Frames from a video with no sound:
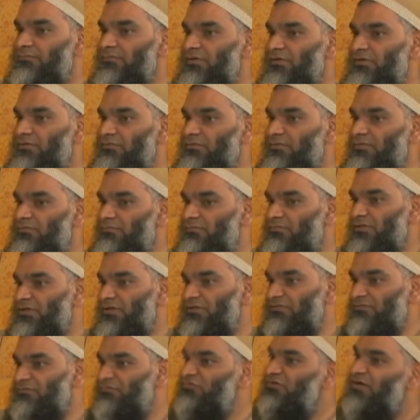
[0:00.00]

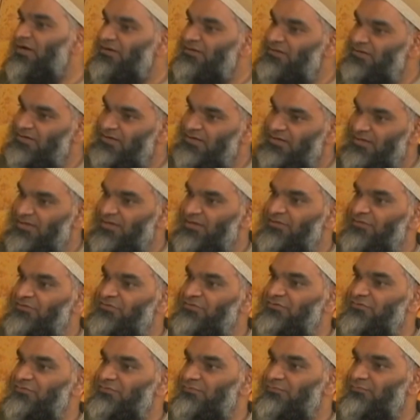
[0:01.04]
uh, uh, trying again
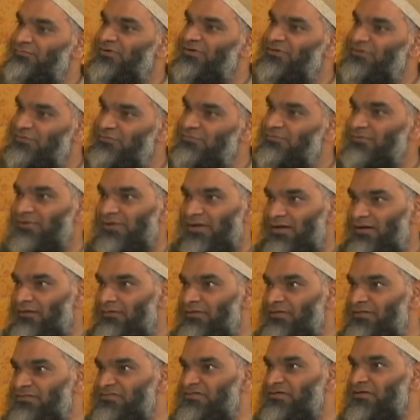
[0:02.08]
to bring you
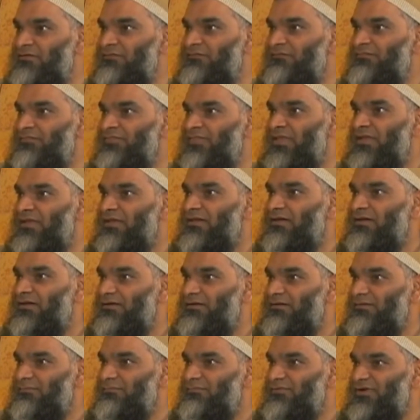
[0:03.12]
down. Instead of
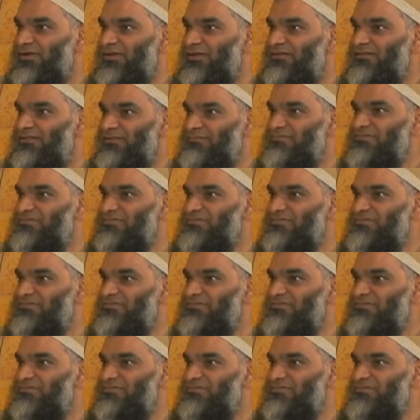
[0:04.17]
uh, bringing